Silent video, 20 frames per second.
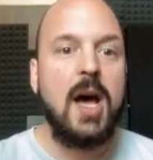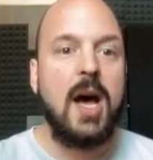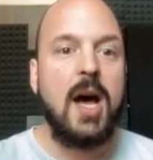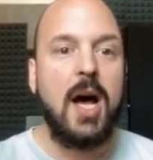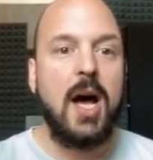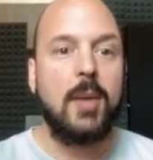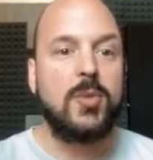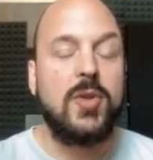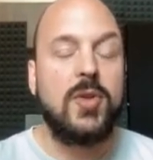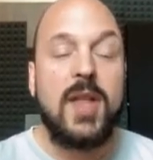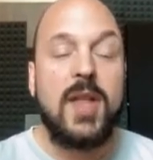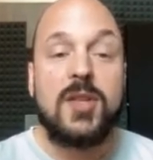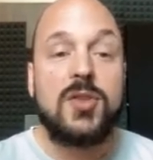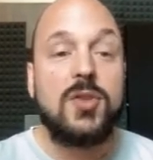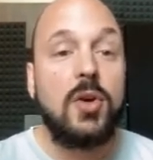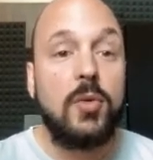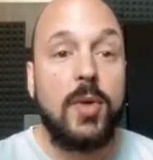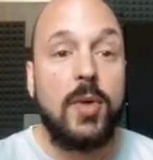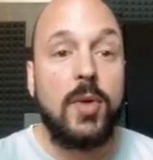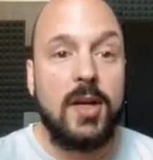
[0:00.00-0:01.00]
Um, so that's
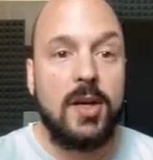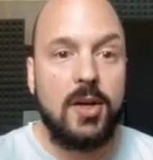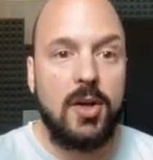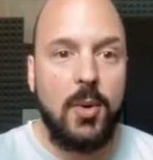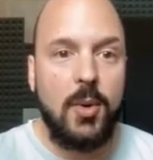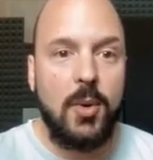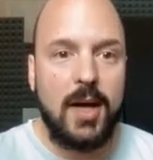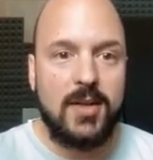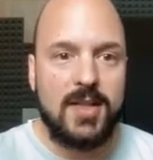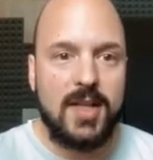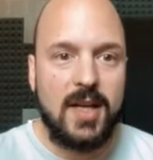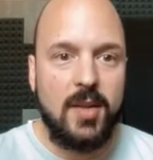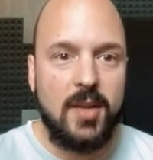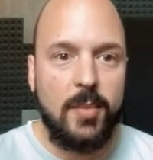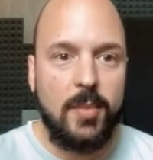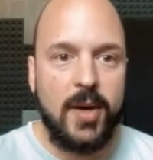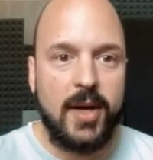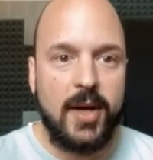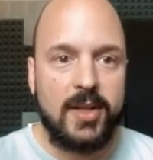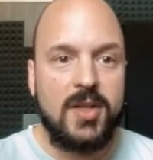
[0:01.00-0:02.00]
all ready to go outside the
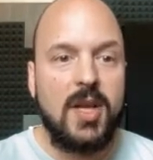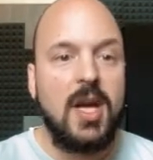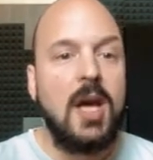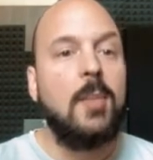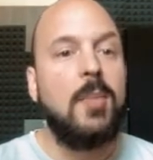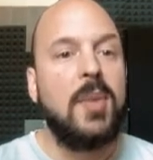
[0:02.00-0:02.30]
box.